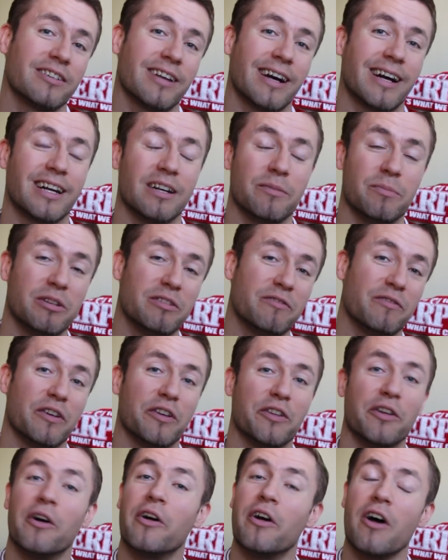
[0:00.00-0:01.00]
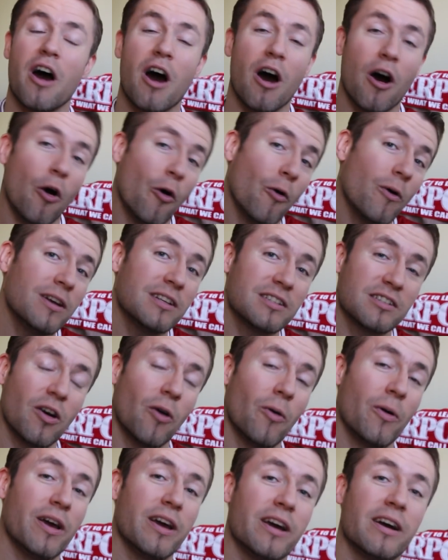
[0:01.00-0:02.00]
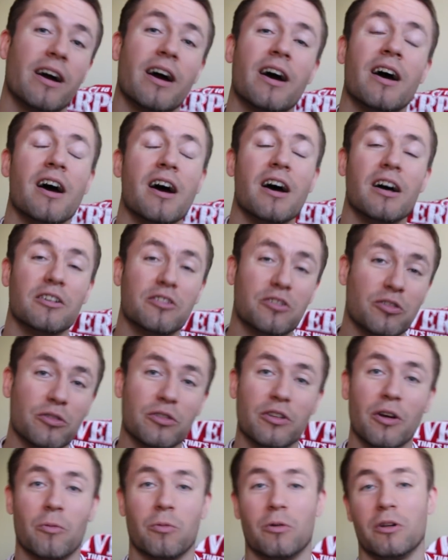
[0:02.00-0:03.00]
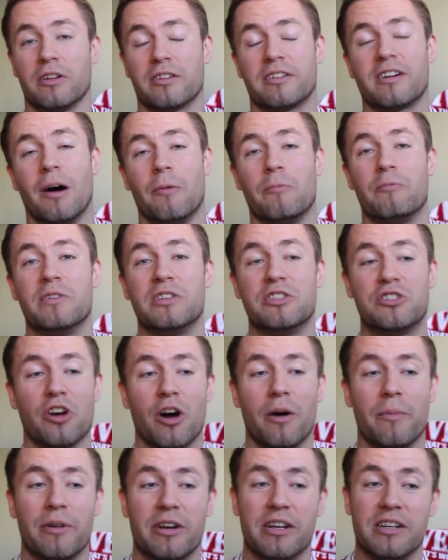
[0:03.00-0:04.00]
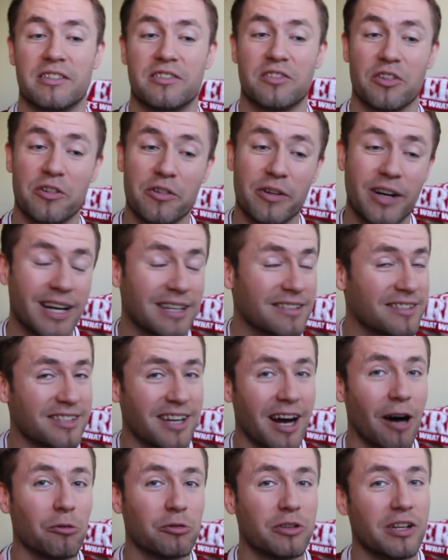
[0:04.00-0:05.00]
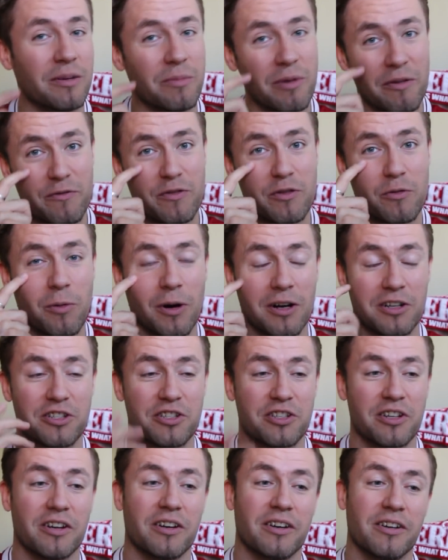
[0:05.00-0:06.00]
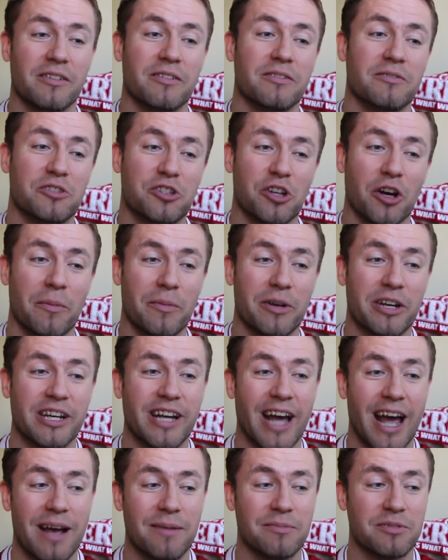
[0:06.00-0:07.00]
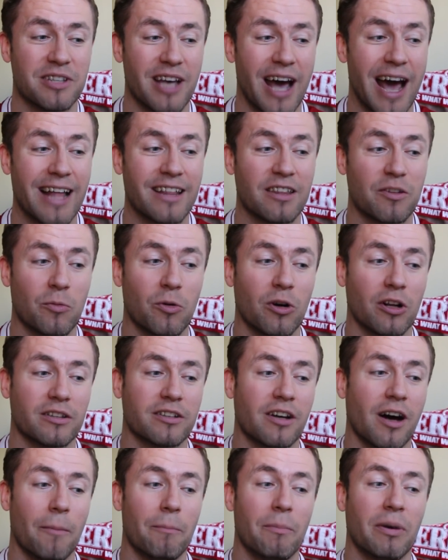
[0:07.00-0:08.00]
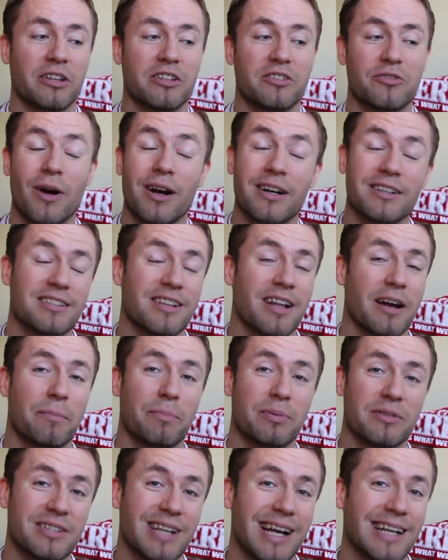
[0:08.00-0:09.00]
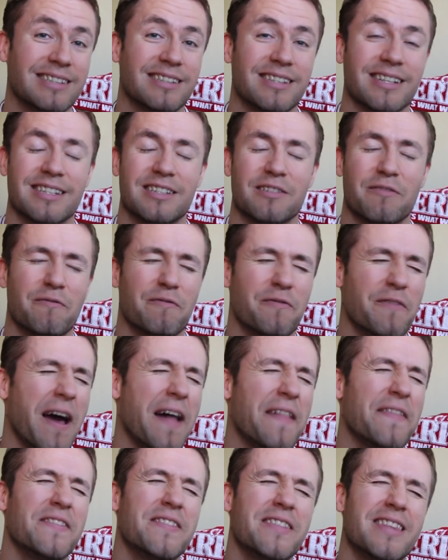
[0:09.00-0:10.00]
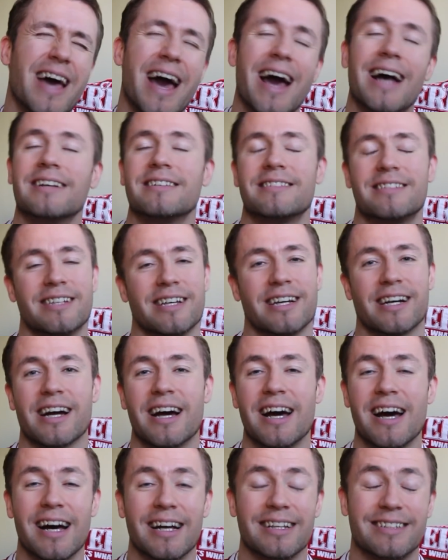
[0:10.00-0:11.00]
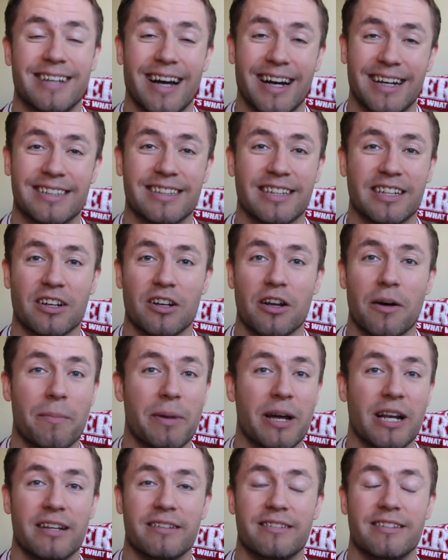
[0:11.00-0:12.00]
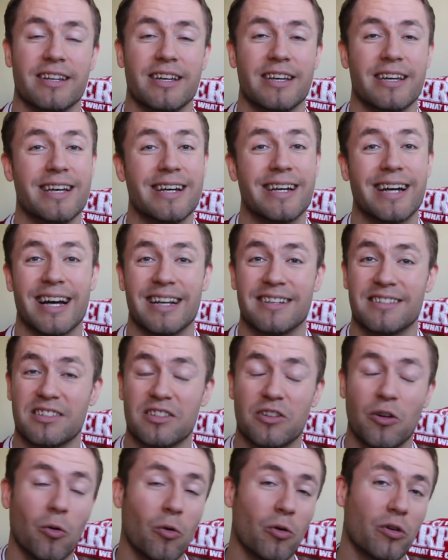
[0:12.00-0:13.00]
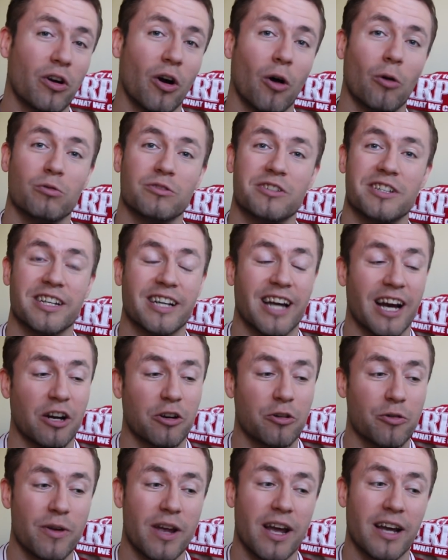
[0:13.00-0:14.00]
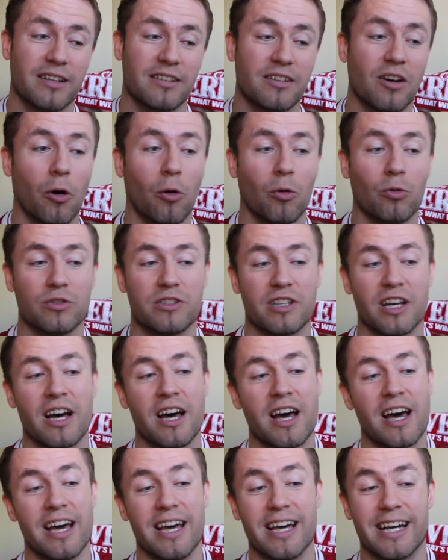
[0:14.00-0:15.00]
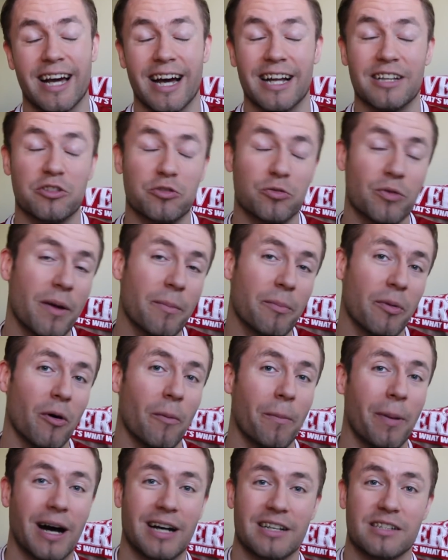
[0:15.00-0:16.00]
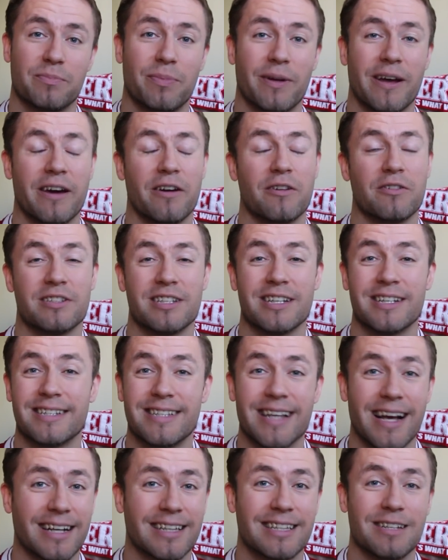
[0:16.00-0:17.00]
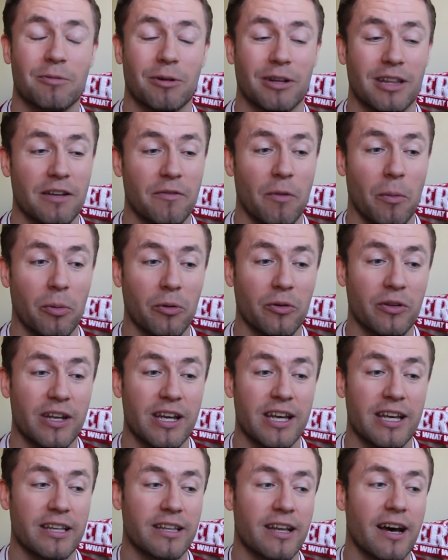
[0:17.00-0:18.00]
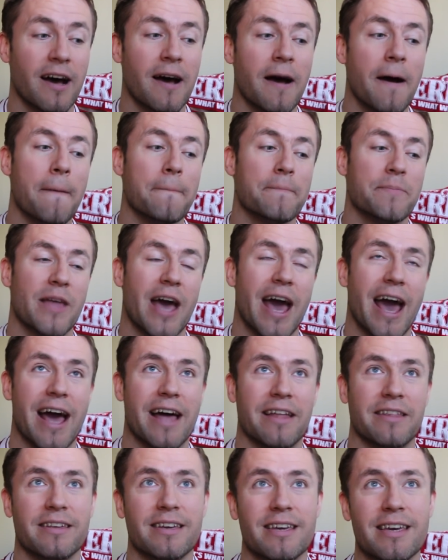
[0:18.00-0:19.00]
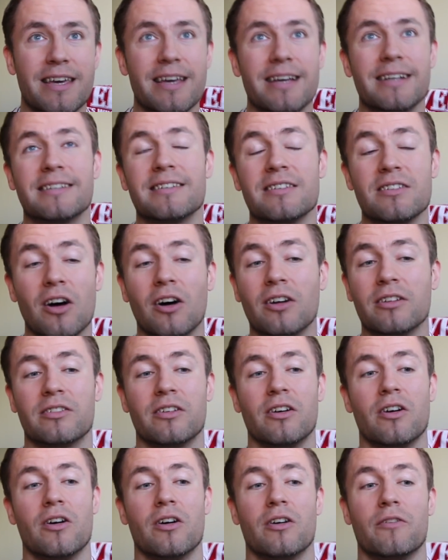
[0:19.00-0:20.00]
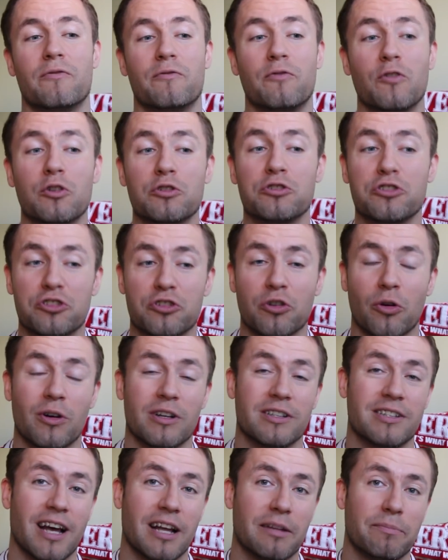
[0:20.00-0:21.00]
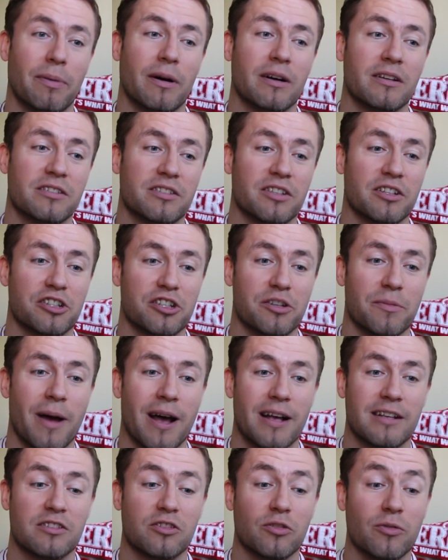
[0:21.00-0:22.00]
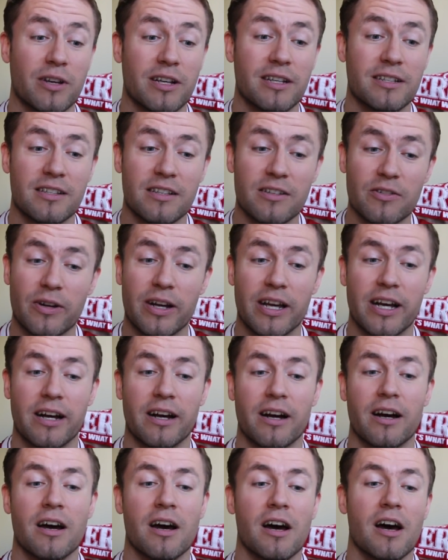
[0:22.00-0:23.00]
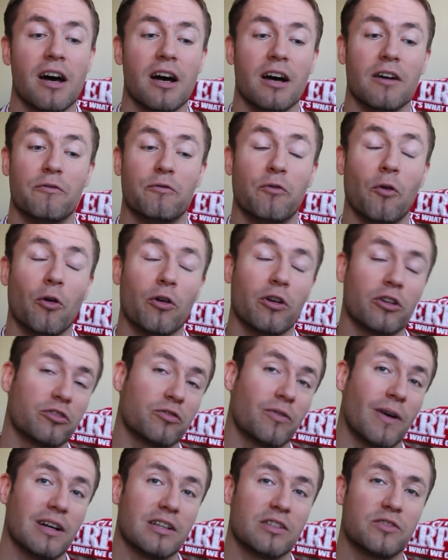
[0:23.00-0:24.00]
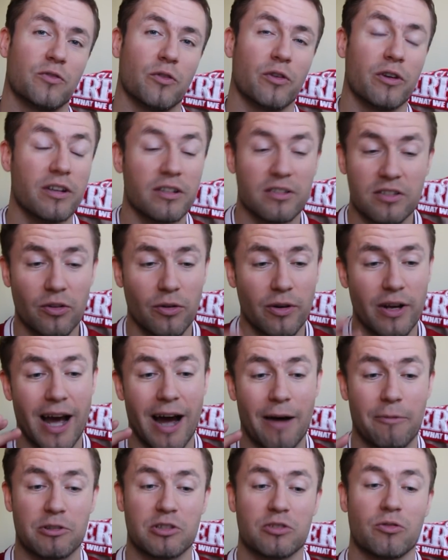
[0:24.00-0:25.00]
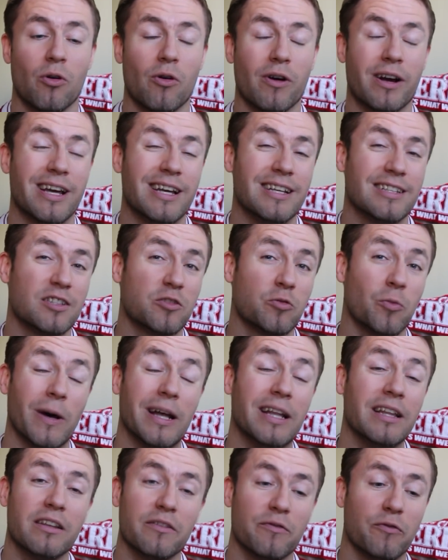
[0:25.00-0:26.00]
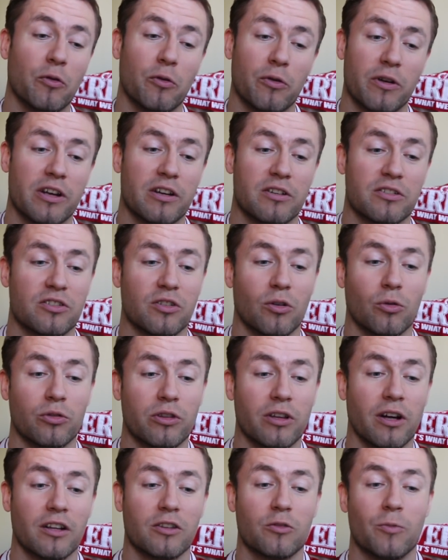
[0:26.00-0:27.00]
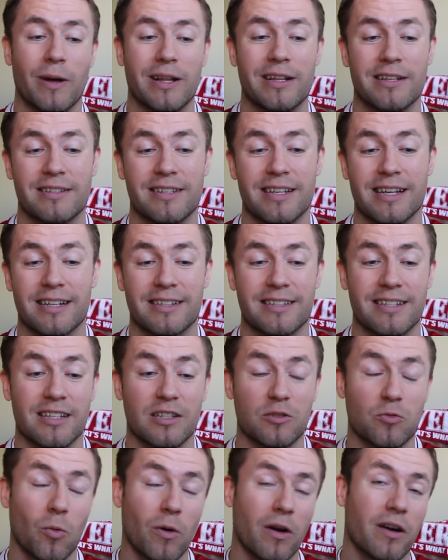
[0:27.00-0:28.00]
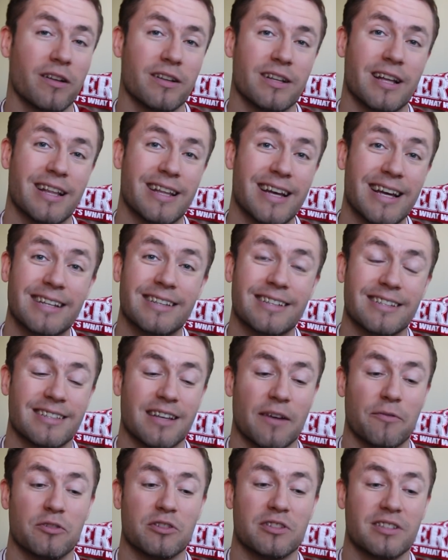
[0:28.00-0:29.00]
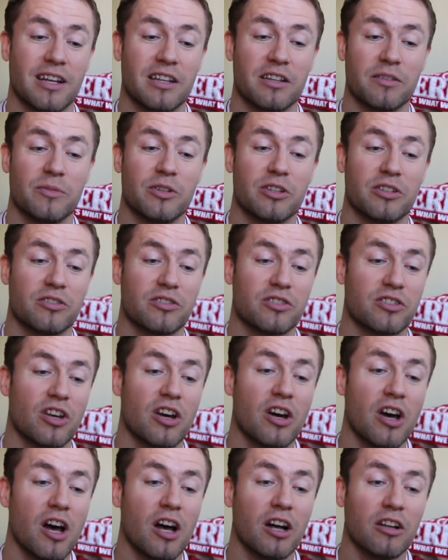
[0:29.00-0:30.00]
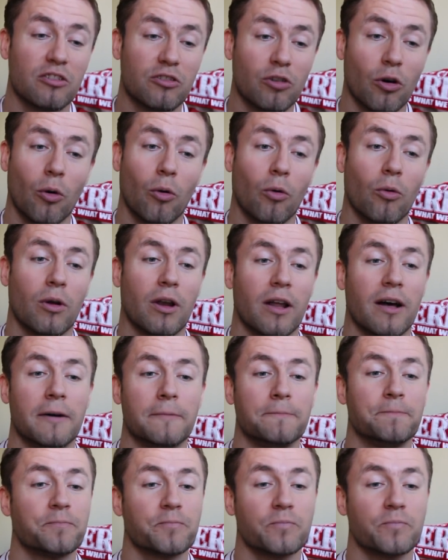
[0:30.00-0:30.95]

attacking midfielder who is going to the World Cup with Germany. So you can scout him if you watch the Germany games at the World Cup. But Draxler possesses fantastic technical ability. He can score goals, he can create goals, he can dribble past players, exactly what Liverpool need. And he is not a first choice at Paris Saint-Germain, so he's looking for a transfer. Sorry, I was wrong, he's 24 years old, not 26. He's 187 centimeters tall.